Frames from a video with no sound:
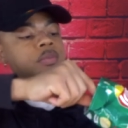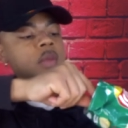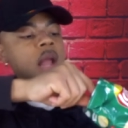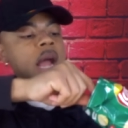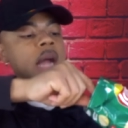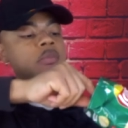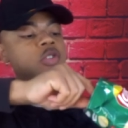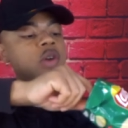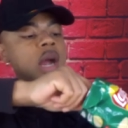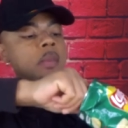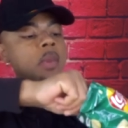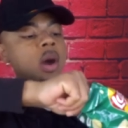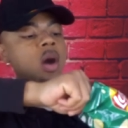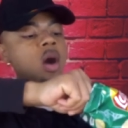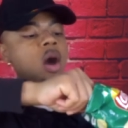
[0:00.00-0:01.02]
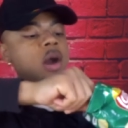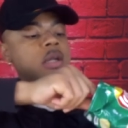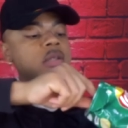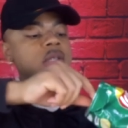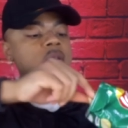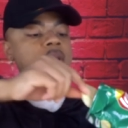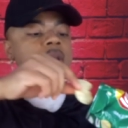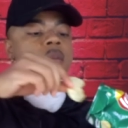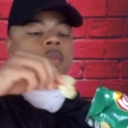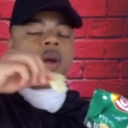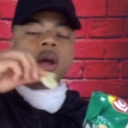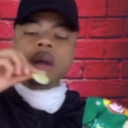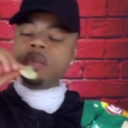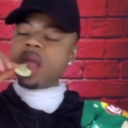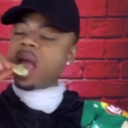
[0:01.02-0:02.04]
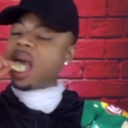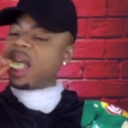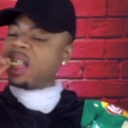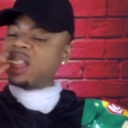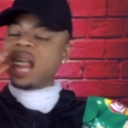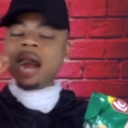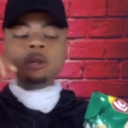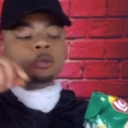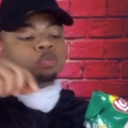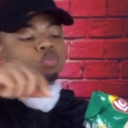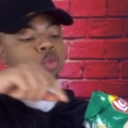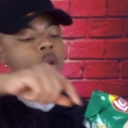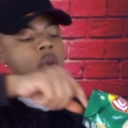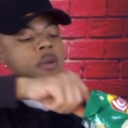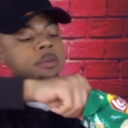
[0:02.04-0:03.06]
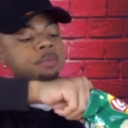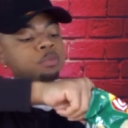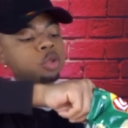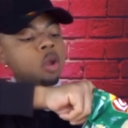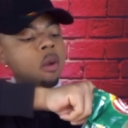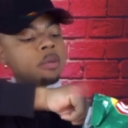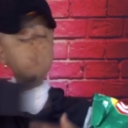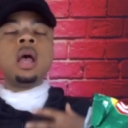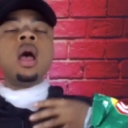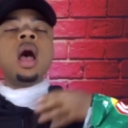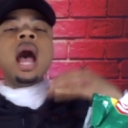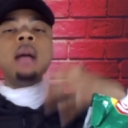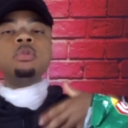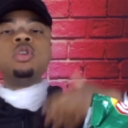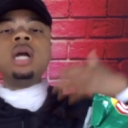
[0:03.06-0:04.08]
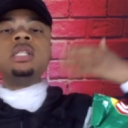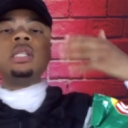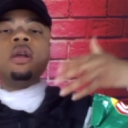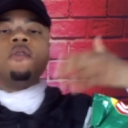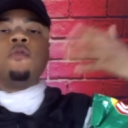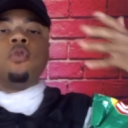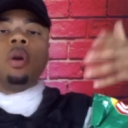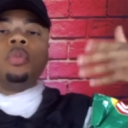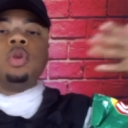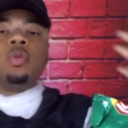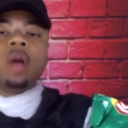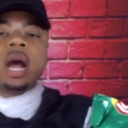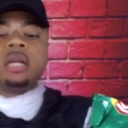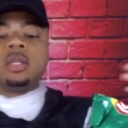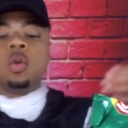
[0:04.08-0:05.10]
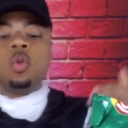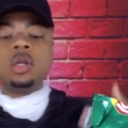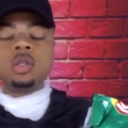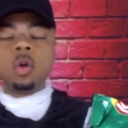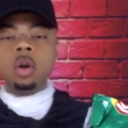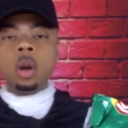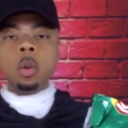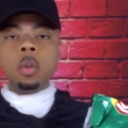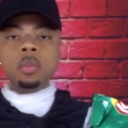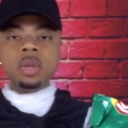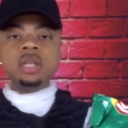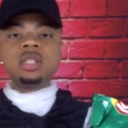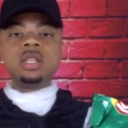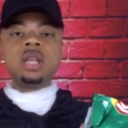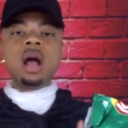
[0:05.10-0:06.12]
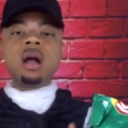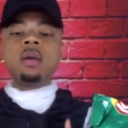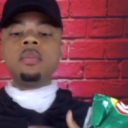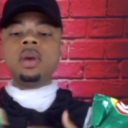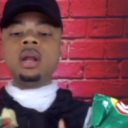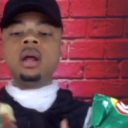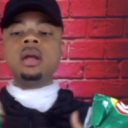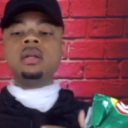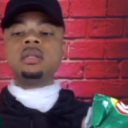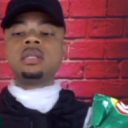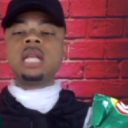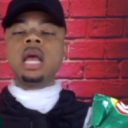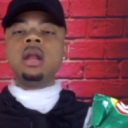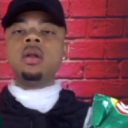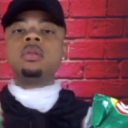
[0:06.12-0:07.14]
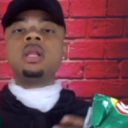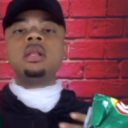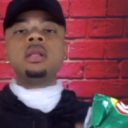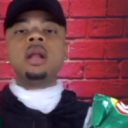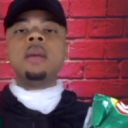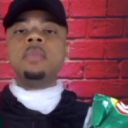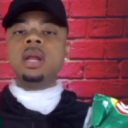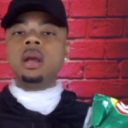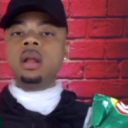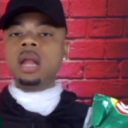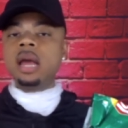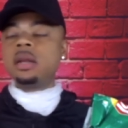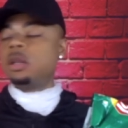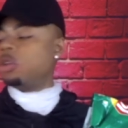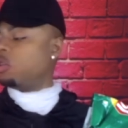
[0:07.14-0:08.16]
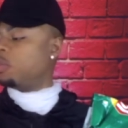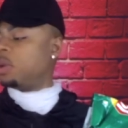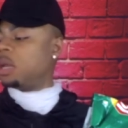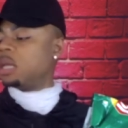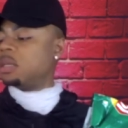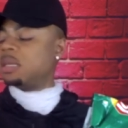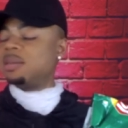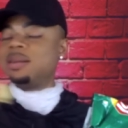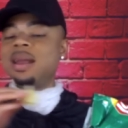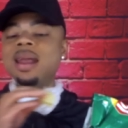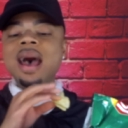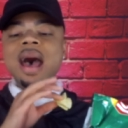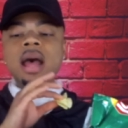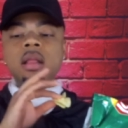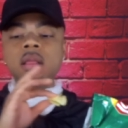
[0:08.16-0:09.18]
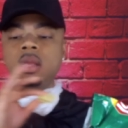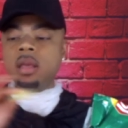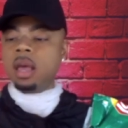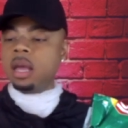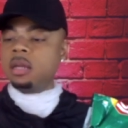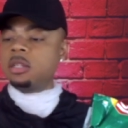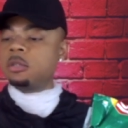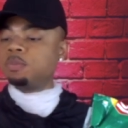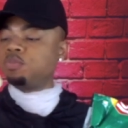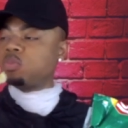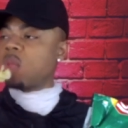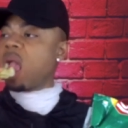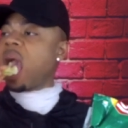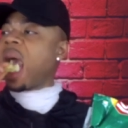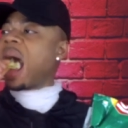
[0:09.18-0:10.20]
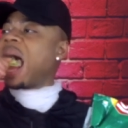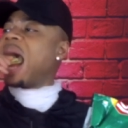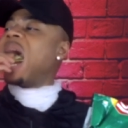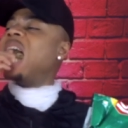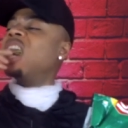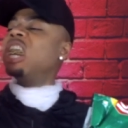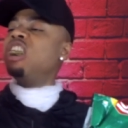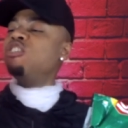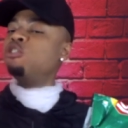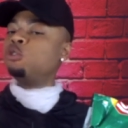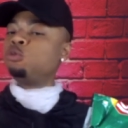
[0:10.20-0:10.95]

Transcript: I'm trying my hardest to keep up. Guys, I'm trying to inform you guys on what's going on with me so y'all can better understand. Don't think that I'm neglecting you, because it's not the case. I, uh,